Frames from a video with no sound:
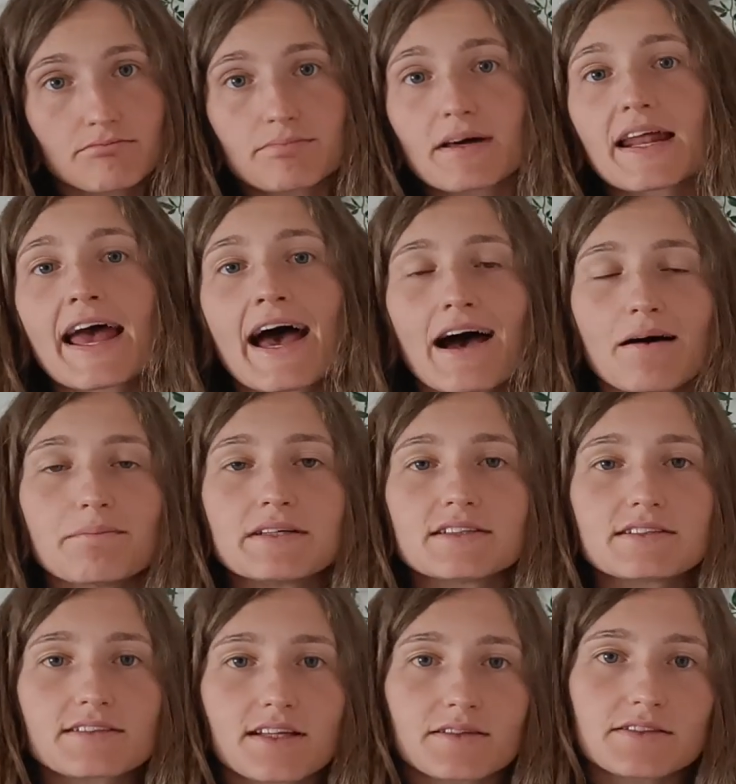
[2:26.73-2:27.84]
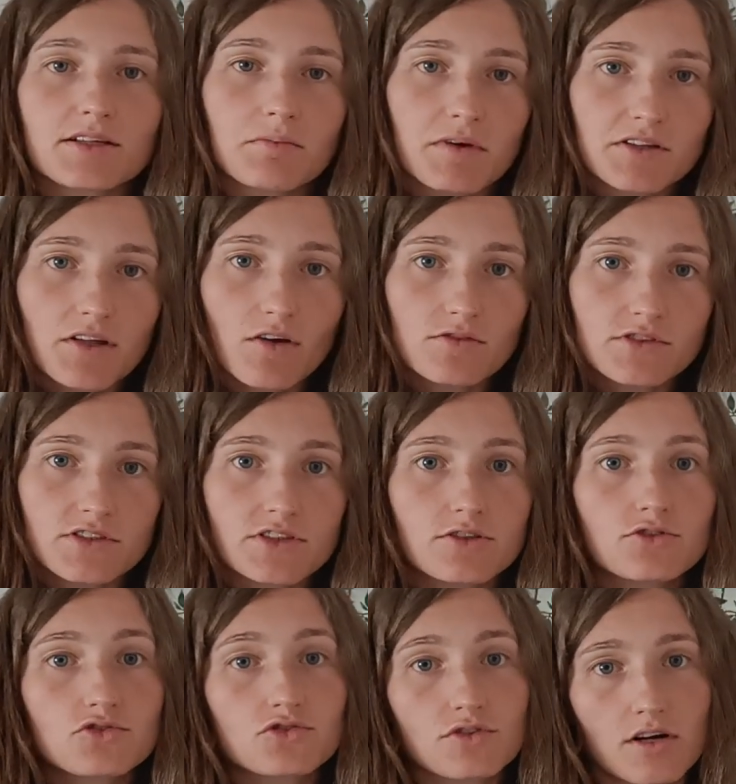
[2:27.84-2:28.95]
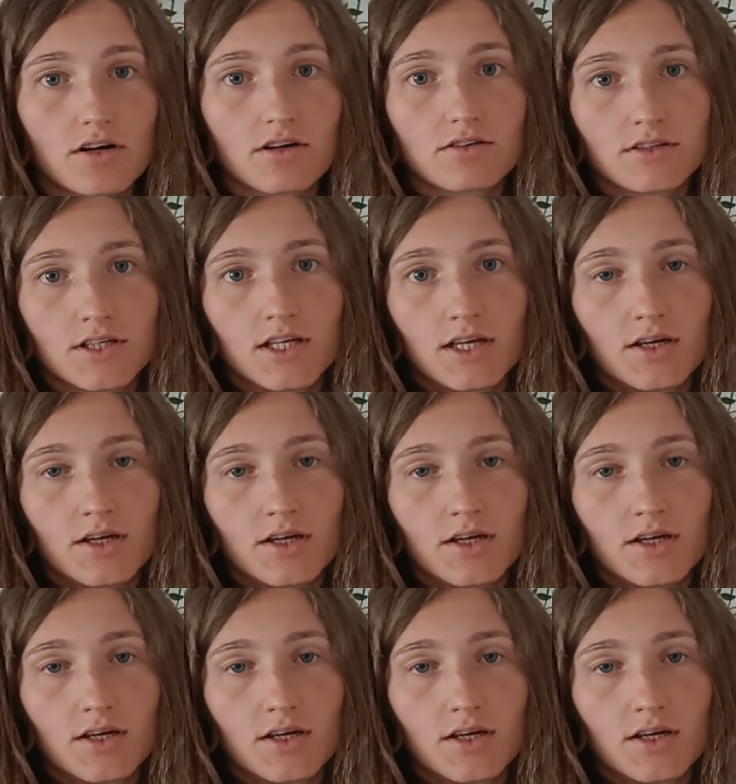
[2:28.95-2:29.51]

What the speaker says: but it happens that some adults still struggle